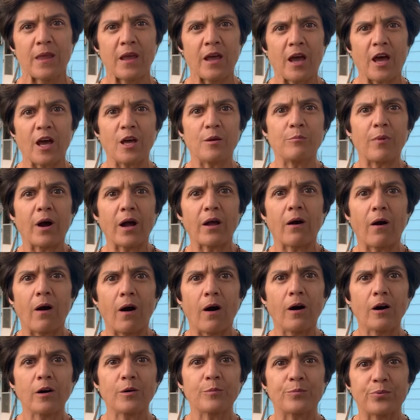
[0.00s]
And my
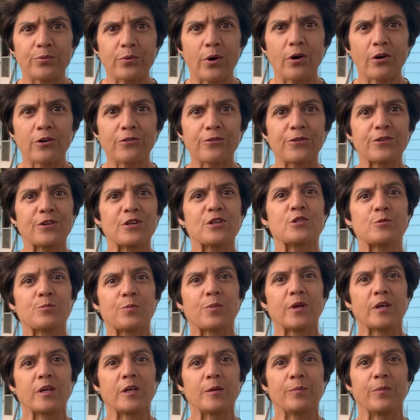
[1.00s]
heart broke for these
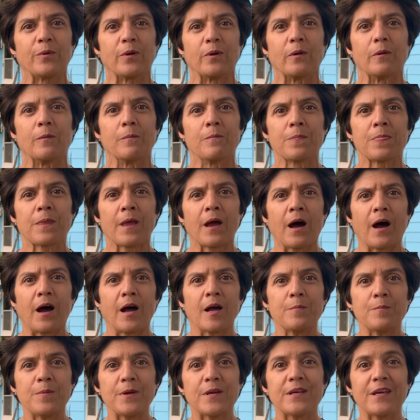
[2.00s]
people.
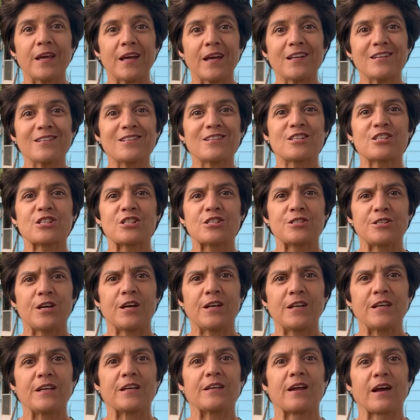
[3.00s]
I began to
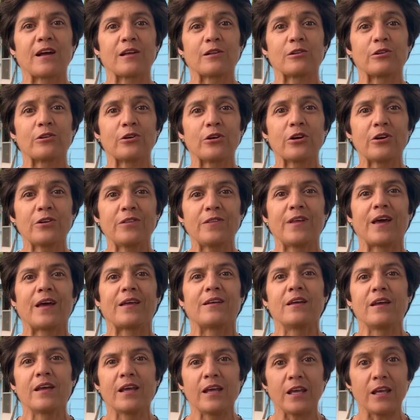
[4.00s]
study, and I learned that
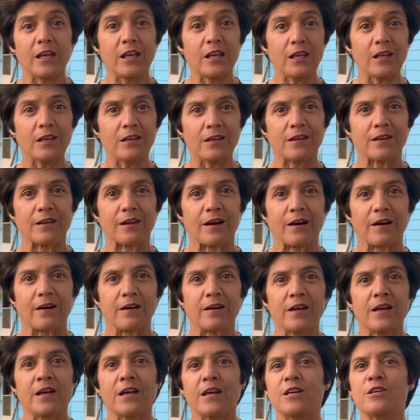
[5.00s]
India
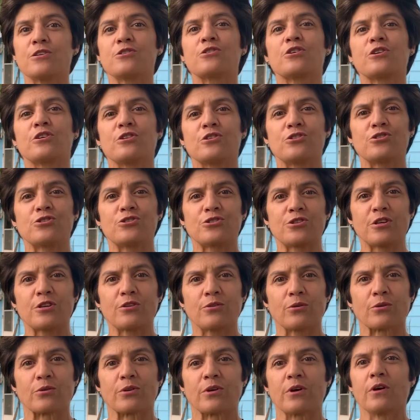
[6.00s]
is
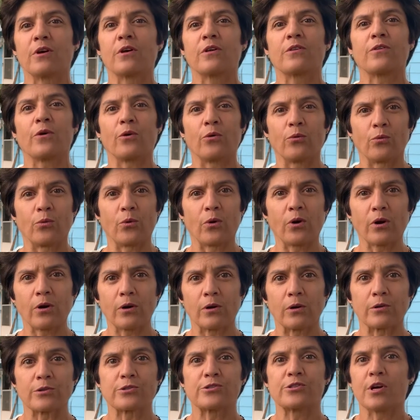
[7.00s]
considered the
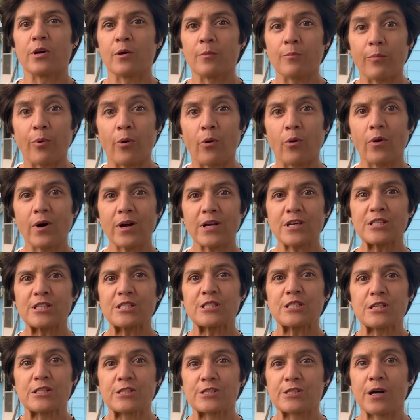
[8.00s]
world's
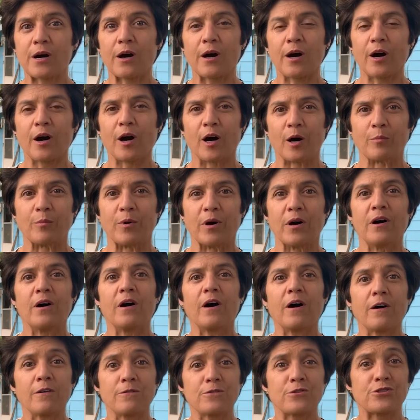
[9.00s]
poisonous hub
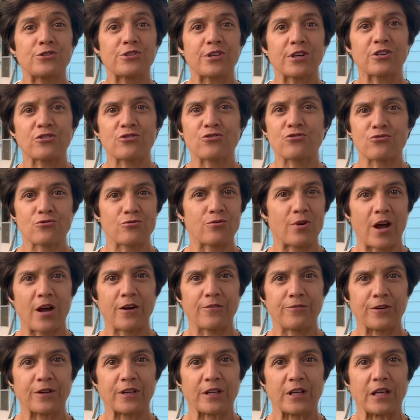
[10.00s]
of sex
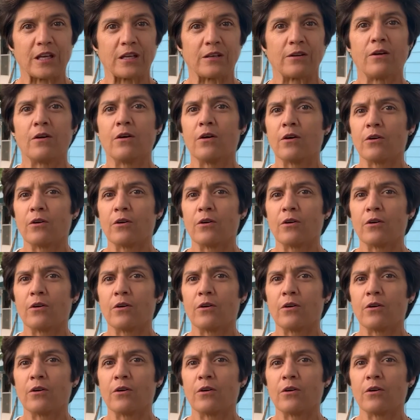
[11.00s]
trafficking.